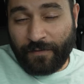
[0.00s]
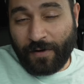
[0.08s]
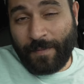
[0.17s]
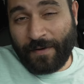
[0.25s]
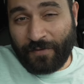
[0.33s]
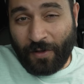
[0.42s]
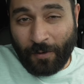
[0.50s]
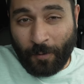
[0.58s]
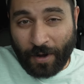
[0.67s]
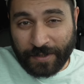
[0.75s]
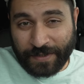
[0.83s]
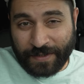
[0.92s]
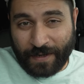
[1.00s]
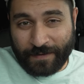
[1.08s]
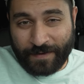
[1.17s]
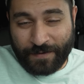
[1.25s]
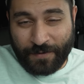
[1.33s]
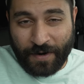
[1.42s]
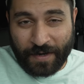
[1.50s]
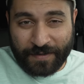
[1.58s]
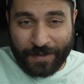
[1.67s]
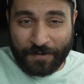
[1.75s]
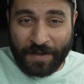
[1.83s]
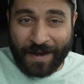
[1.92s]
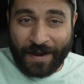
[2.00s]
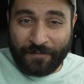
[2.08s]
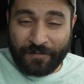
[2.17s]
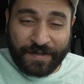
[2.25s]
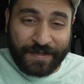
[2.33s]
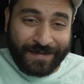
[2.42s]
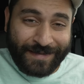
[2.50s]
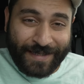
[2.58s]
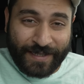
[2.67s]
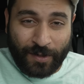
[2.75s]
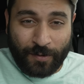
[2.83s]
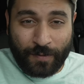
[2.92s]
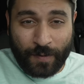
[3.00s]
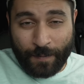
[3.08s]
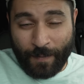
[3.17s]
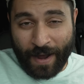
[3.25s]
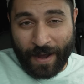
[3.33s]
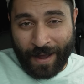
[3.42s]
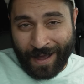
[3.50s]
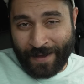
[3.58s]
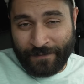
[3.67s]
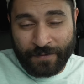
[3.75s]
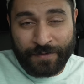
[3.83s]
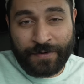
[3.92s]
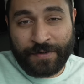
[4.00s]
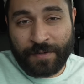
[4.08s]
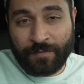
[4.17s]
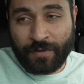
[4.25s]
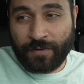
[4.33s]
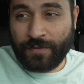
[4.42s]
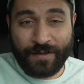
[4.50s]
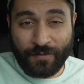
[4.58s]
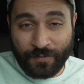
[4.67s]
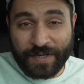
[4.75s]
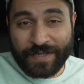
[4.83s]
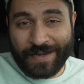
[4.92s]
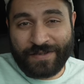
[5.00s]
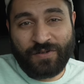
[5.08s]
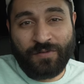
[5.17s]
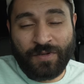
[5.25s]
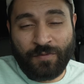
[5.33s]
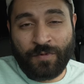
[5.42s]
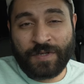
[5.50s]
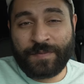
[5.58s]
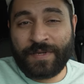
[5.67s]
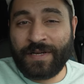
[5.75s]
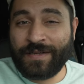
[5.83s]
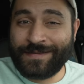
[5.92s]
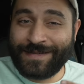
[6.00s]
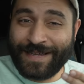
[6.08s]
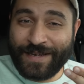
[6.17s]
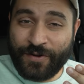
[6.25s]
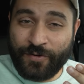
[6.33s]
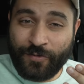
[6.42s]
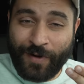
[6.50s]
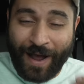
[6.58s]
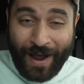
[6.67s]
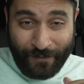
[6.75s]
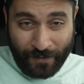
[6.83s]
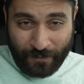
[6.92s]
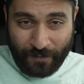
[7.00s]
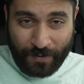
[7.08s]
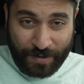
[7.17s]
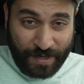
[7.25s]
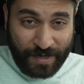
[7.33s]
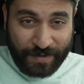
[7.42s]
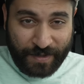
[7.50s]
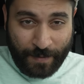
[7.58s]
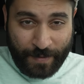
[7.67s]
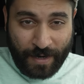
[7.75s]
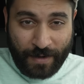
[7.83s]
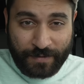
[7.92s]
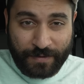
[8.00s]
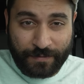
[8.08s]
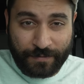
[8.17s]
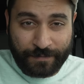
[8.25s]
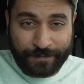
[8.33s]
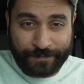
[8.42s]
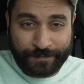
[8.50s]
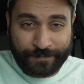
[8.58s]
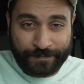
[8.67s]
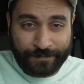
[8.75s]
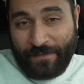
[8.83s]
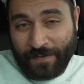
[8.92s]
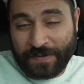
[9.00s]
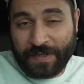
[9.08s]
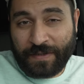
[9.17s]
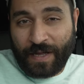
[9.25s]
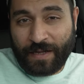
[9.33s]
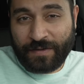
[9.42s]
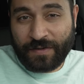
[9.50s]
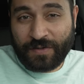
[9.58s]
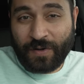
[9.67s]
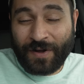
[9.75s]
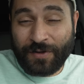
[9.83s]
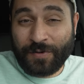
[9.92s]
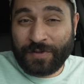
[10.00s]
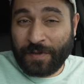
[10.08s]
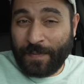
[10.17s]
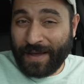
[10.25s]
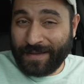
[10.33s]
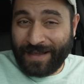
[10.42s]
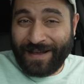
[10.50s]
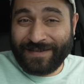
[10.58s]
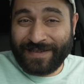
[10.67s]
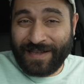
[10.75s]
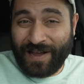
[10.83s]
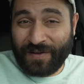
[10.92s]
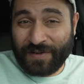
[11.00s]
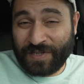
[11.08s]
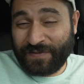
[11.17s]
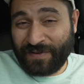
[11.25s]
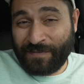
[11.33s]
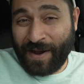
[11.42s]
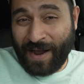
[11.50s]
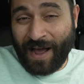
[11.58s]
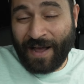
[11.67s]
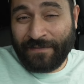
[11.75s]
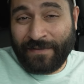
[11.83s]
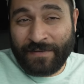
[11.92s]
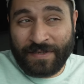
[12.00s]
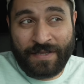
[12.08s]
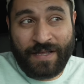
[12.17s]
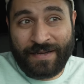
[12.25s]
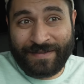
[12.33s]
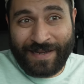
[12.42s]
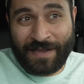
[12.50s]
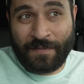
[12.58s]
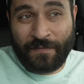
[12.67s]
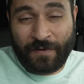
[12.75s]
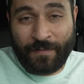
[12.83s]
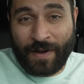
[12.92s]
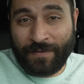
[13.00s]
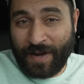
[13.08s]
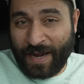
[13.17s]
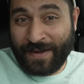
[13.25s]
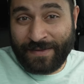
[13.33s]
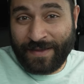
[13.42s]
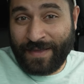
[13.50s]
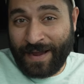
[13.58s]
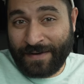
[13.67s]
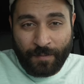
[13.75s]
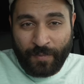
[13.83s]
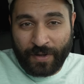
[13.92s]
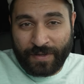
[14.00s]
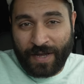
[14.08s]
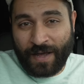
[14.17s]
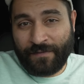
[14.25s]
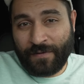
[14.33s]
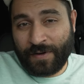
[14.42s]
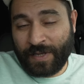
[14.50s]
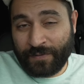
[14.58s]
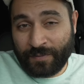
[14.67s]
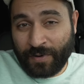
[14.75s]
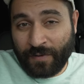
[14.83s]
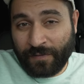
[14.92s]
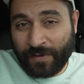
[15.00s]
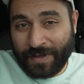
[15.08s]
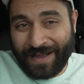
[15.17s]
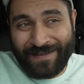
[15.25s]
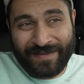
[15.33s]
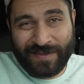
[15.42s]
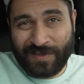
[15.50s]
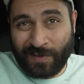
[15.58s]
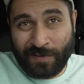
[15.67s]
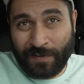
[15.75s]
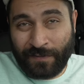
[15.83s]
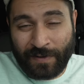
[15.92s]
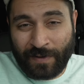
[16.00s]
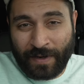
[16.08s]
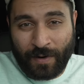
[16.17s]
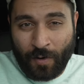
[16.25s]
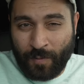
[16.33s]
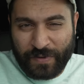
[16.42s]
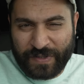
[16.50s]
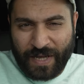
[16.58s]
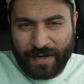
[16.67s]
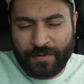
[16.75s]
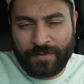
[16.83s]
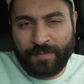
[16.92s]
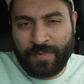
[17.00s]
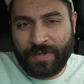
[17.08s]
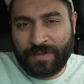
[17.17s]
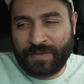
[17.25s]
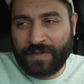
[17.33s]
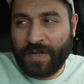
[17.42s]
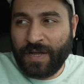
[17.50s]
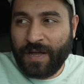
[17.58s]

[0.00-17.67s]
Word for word: For all my vlog watchers out there, you guys know that I've recently sold my iPhone 13 Pro. The reason I sold it was because the new iPhone 14 is coming out soon. I buy my phones unlocked, so I usually pay $1,000 for my iPhones and then I sell them for about 8 to 9 I bought the iPhone 11 Pro for 1000 sold it for like almost 900 bucks.